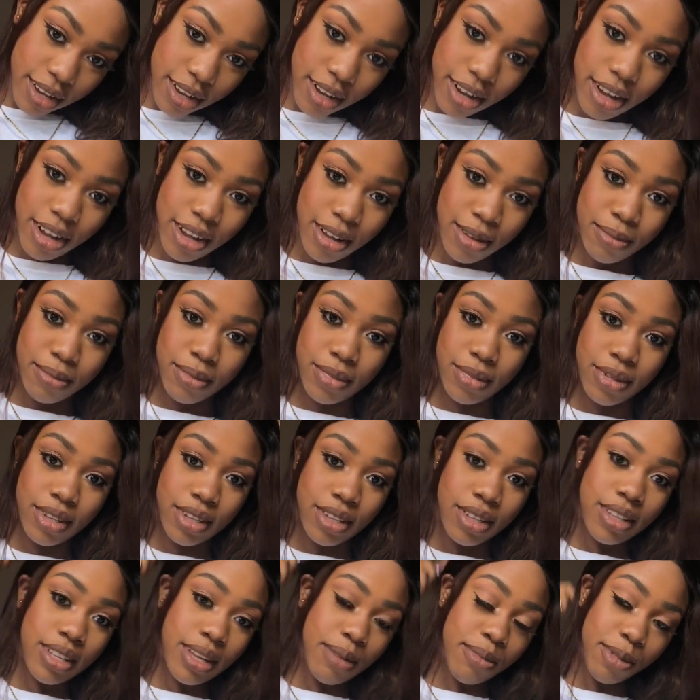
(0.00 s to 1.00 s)

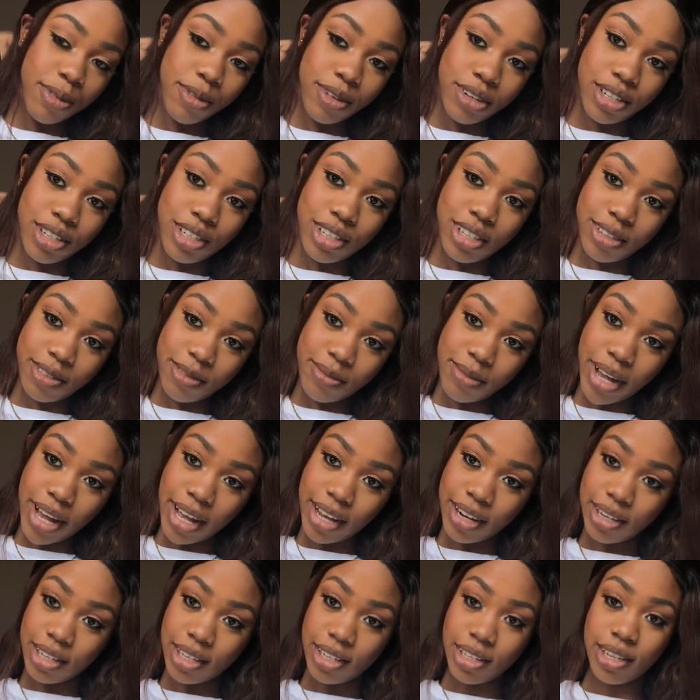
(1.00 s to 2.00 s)
Let me finish off
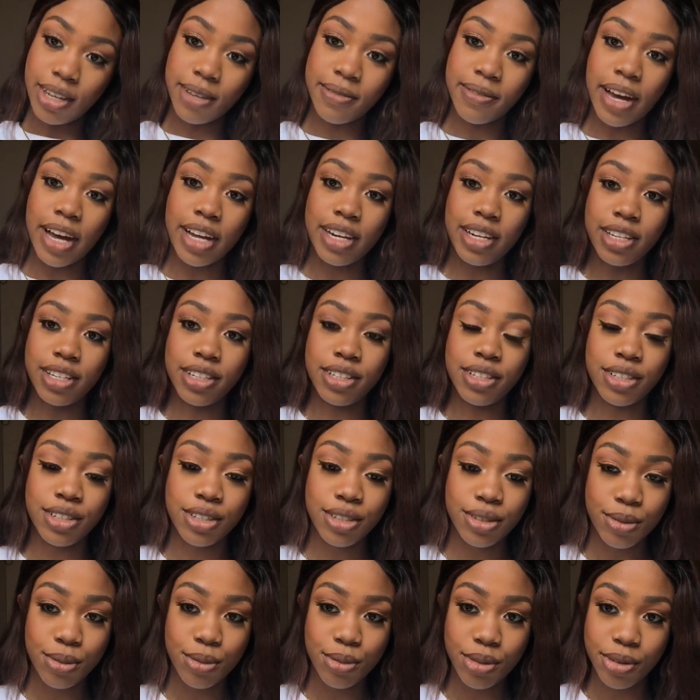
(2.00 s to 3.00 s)
my Love Island
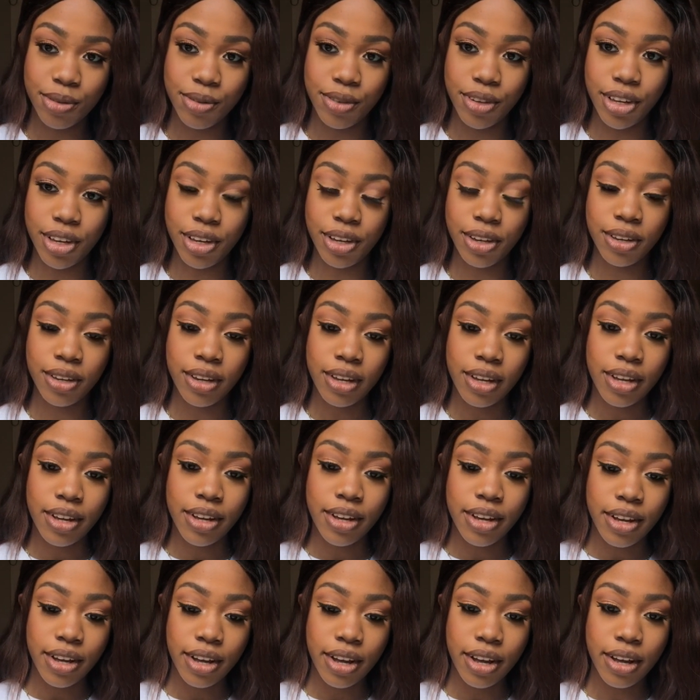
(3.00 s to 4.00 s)
review.
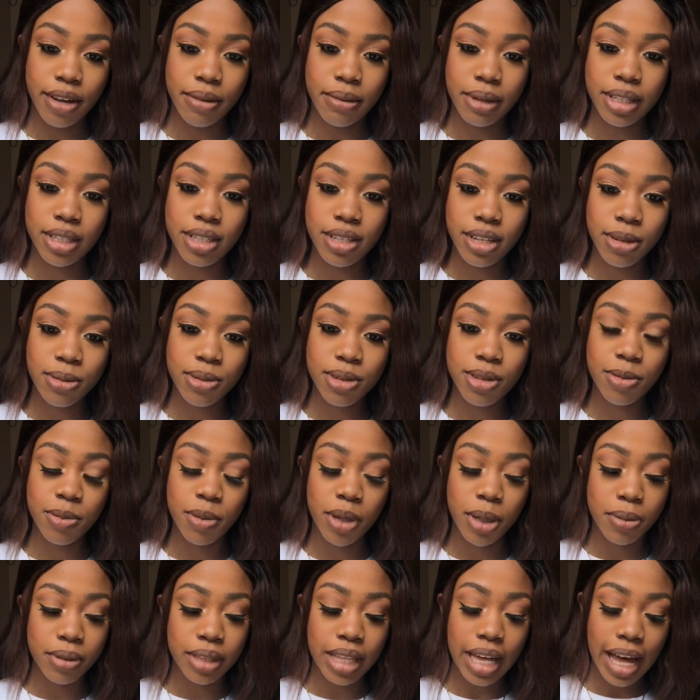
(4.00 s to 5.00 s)
In terms of
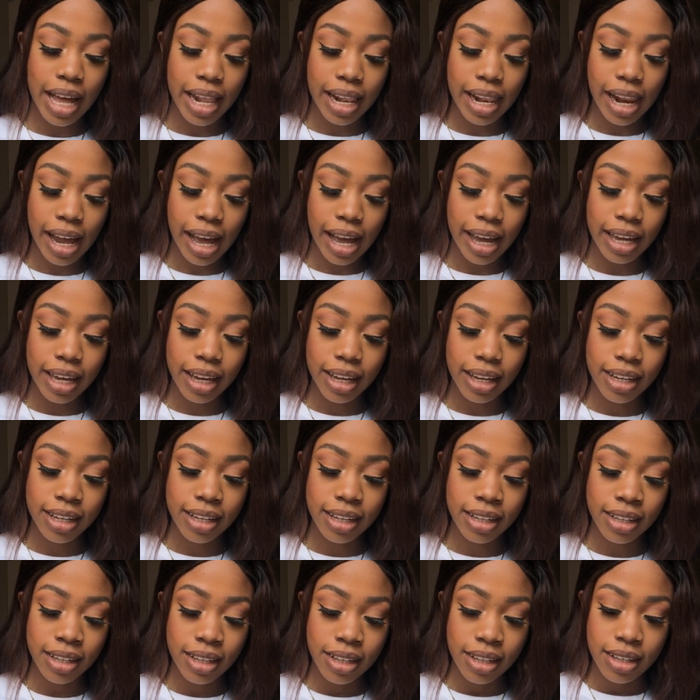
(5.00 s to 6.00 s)
people that I like,
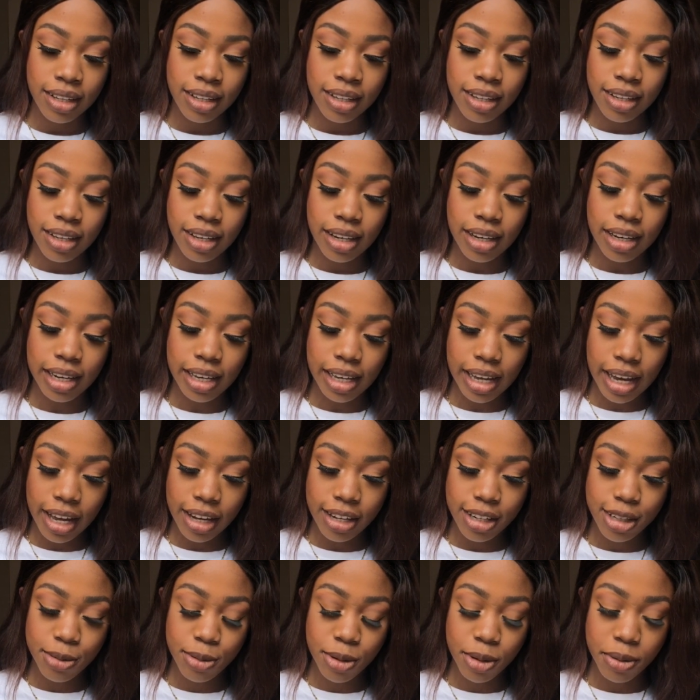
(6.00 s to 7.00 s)

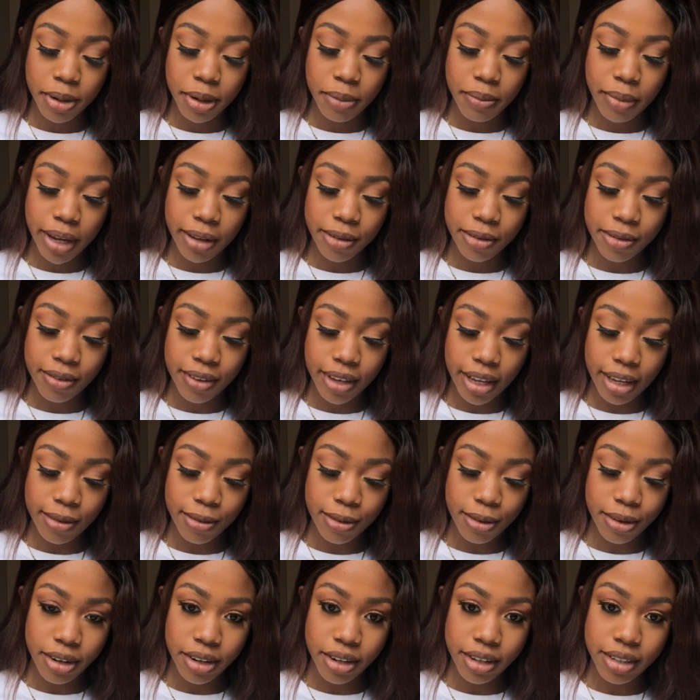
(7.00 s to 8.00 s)
Leanne is probably my
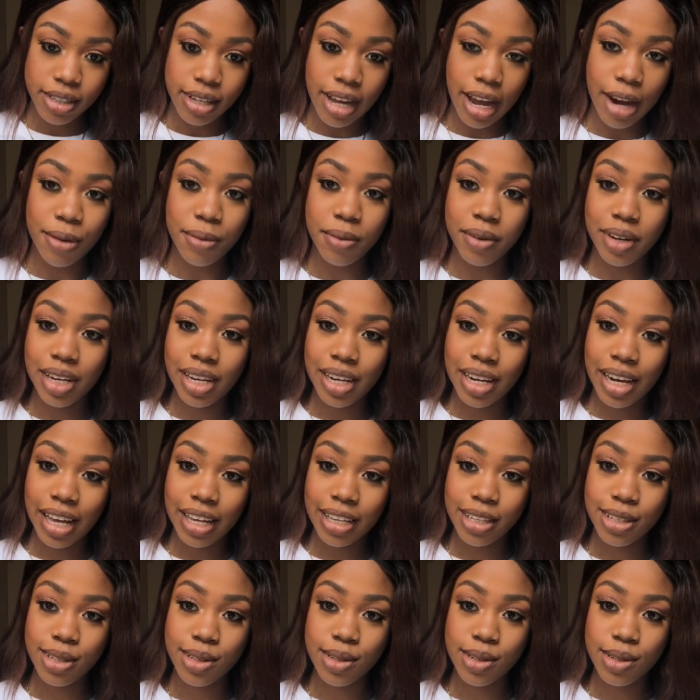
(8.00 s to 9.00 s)
favorite. I really
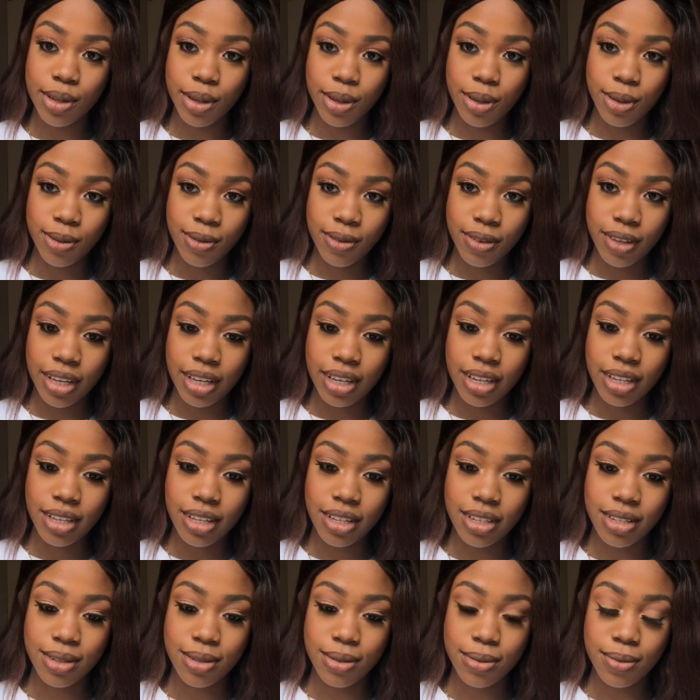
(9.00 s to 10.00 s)
like Sophie
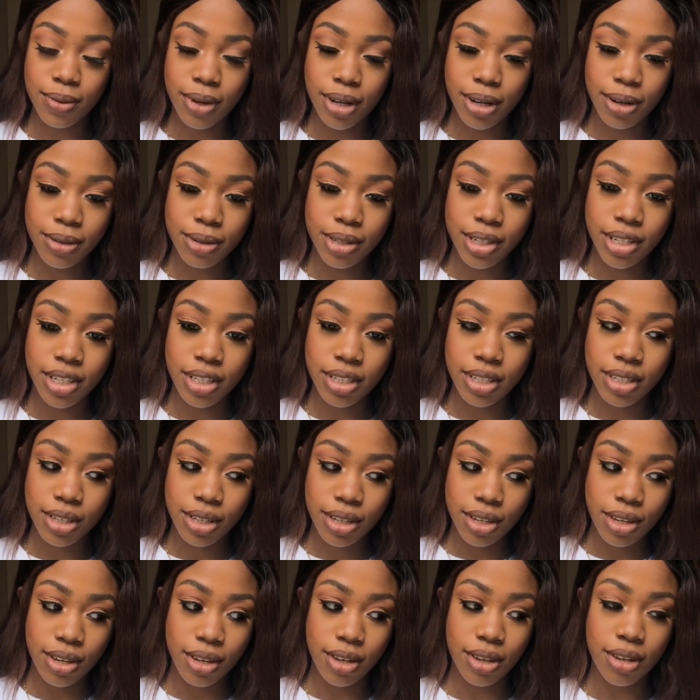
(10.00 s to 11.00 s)
as well. She's
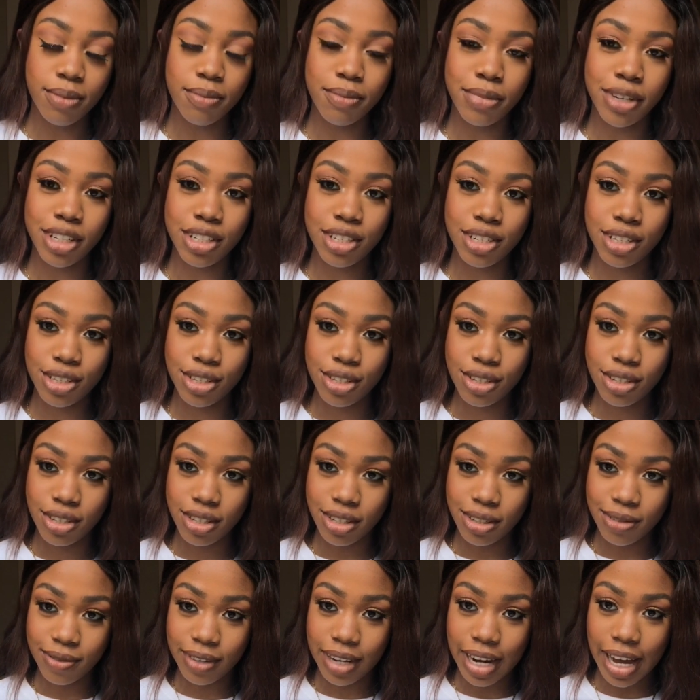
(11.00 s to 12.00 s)
cute, but she
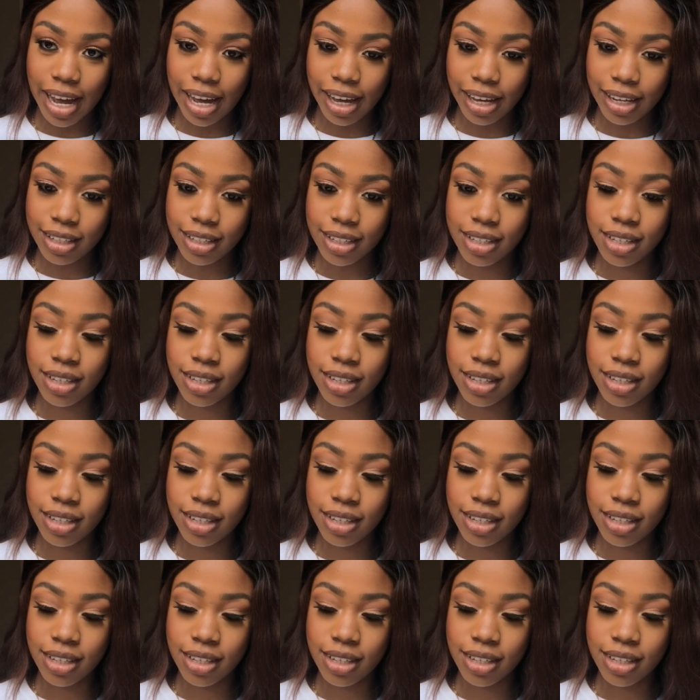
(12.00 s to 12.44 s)
shouldn't have lied.